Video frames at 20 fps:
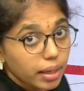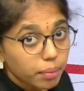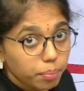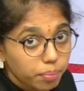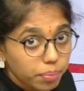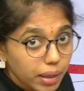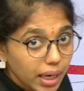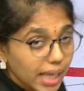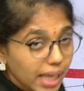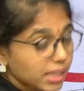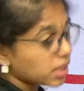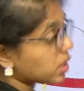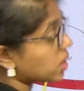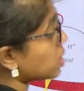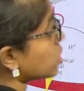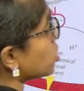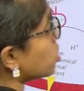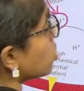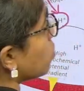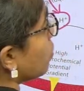
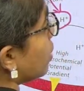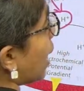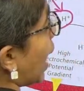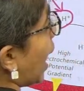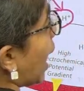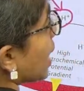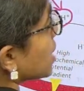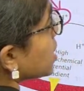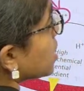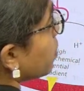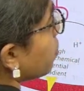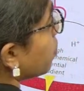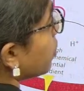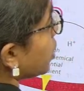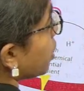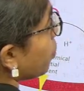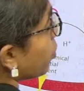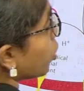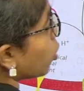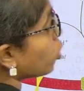plus will accept the
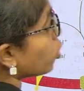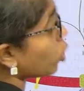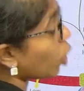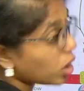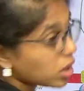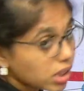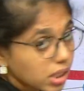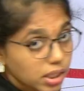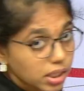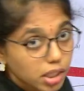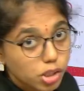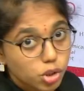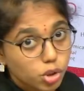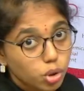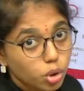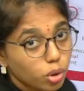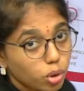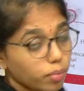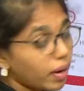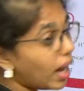protons in the
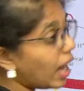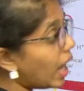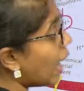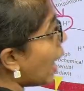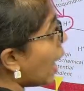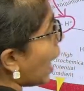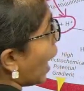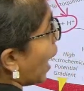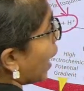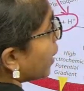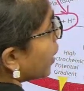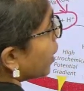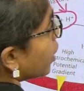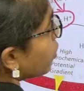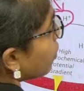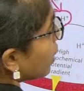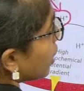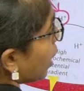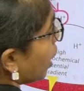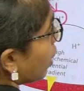stroma and it will
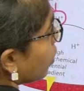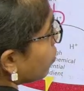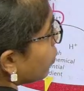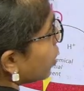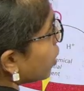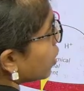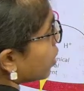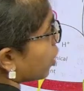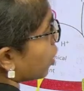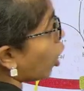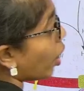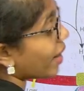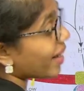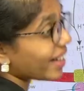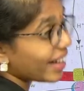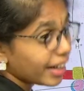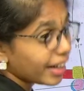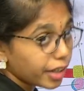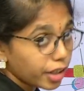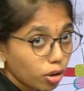convert or
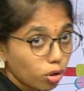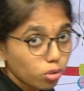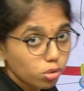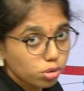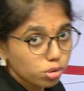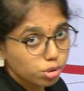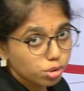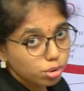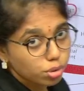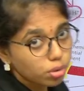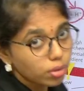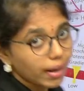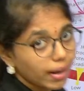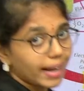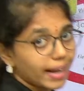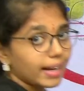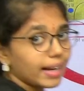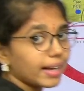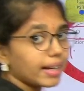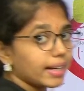reduce to
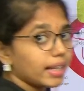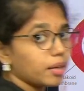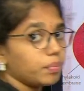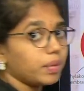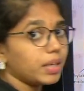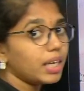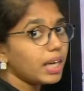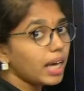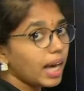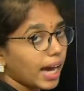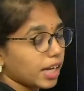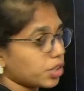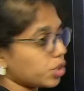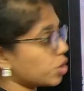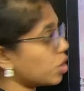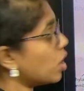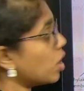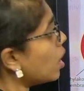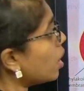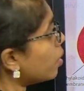NADPH.
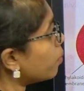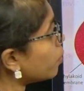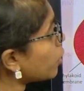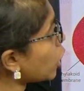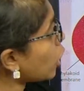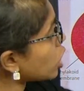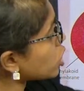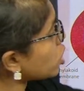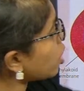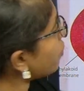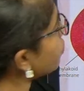Because of